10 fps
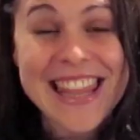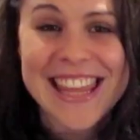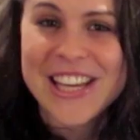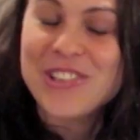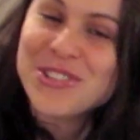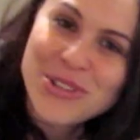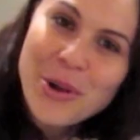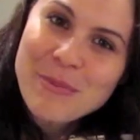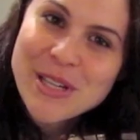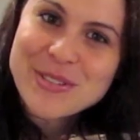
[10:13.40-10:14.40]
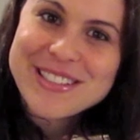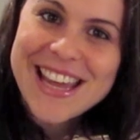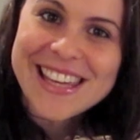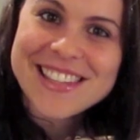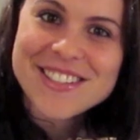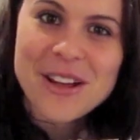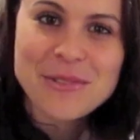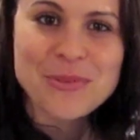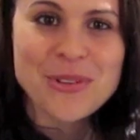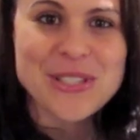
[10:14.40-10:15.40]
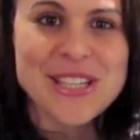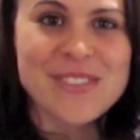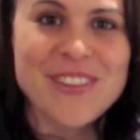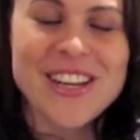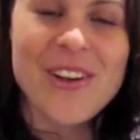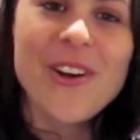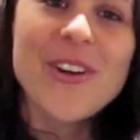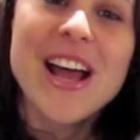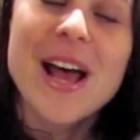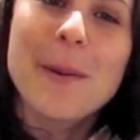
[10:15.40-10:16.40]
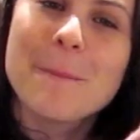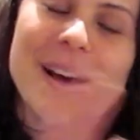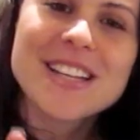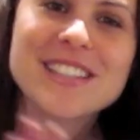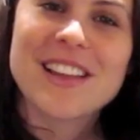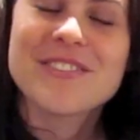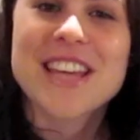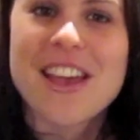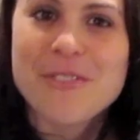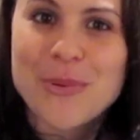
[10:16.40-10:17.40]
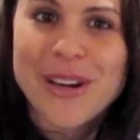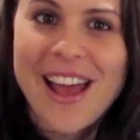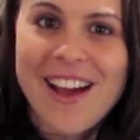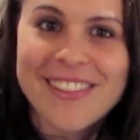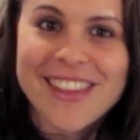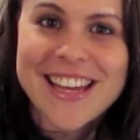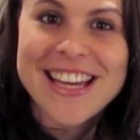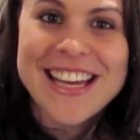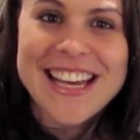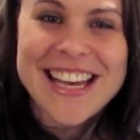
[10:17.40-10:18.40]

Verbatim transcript: Thank you so much for taking the time to watch this video. Much love to everyone out there.